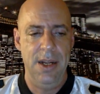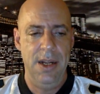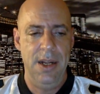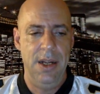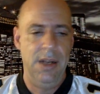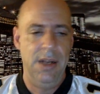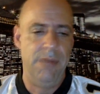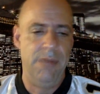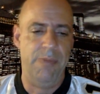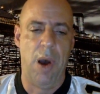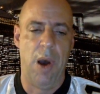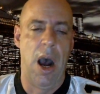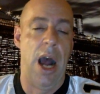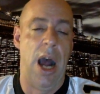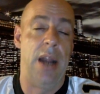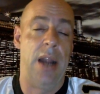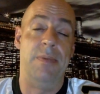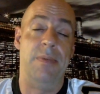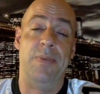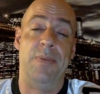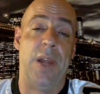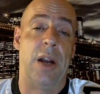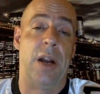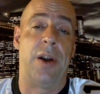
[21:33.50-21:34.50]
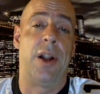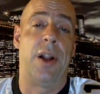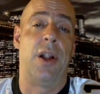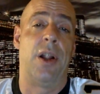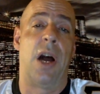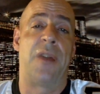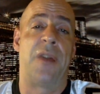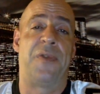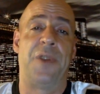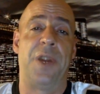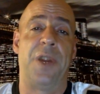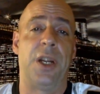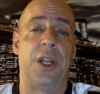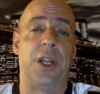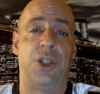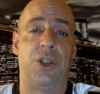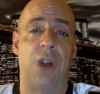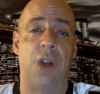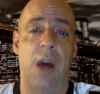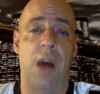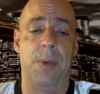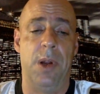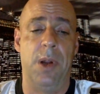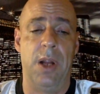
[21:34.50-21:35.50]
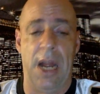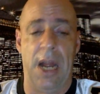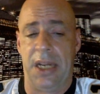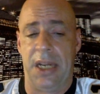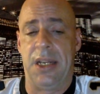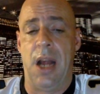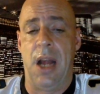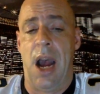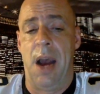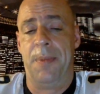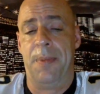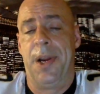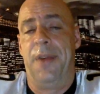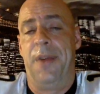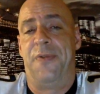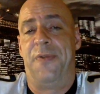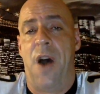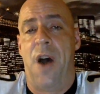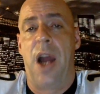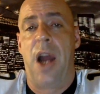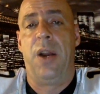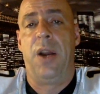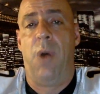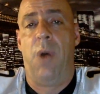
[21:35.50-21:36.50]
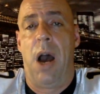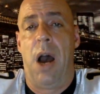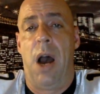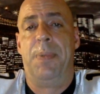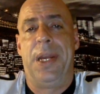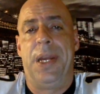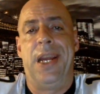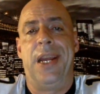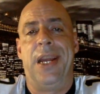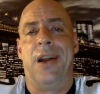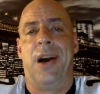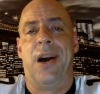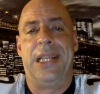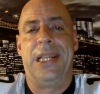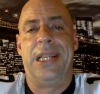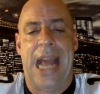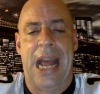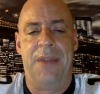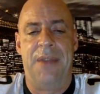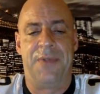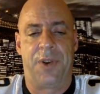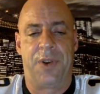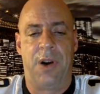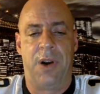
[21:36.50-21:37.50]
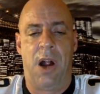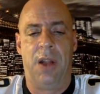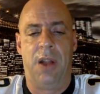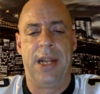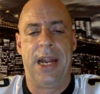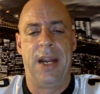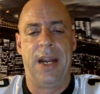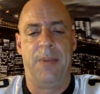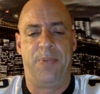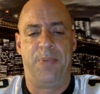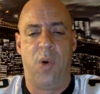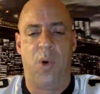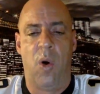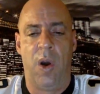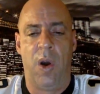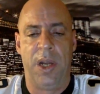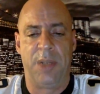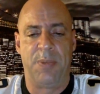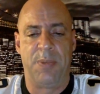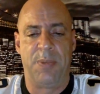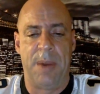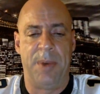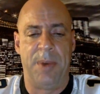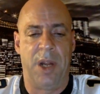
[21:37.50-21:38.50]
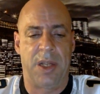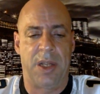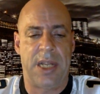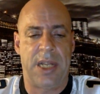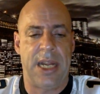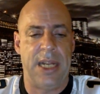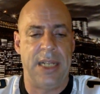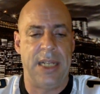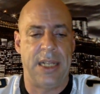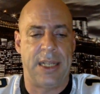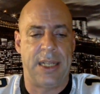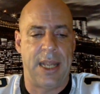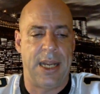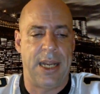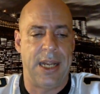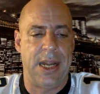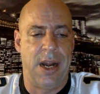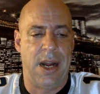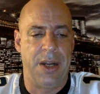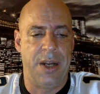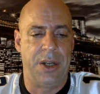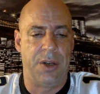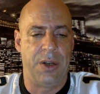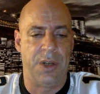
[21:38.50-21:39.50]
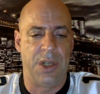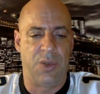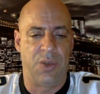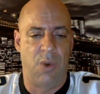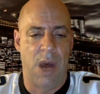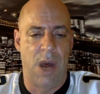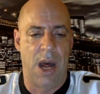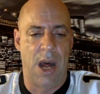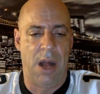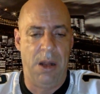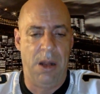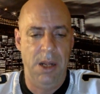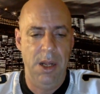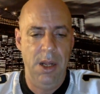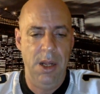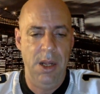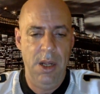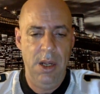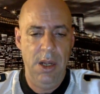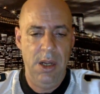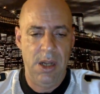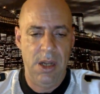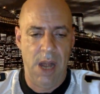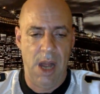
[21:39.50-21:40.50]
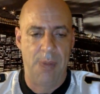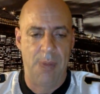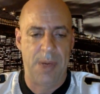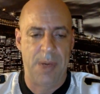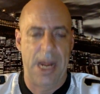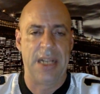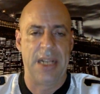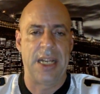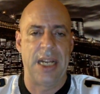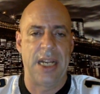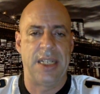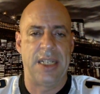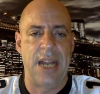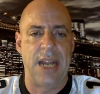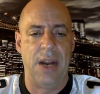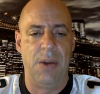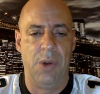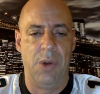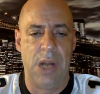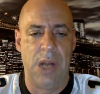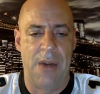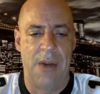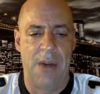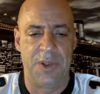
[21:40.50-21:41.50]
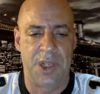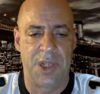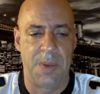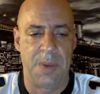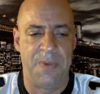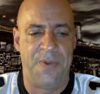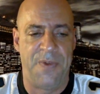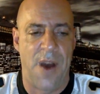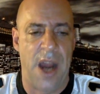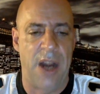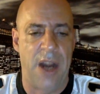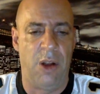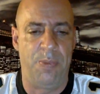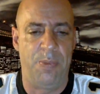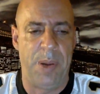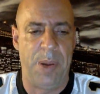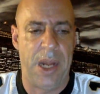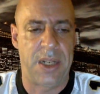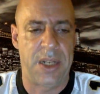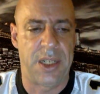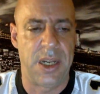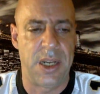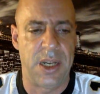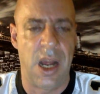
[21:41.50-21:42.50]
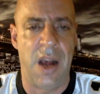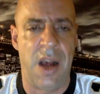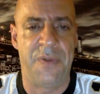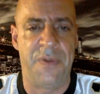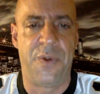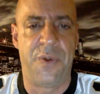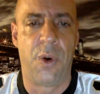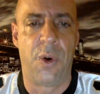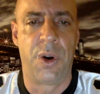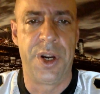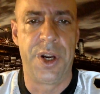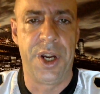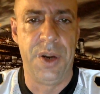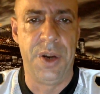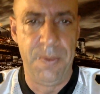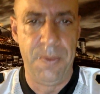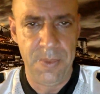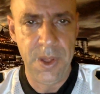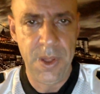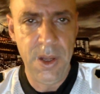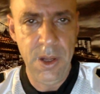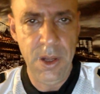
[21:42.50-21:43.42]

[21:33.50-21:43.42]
But they're in a lot of freaking trouble. I'm going to find I'll be in on Denver. I'll lay the points. Maybe I'll tease it to the under as well. But as I stated, we'll have some final picks for you.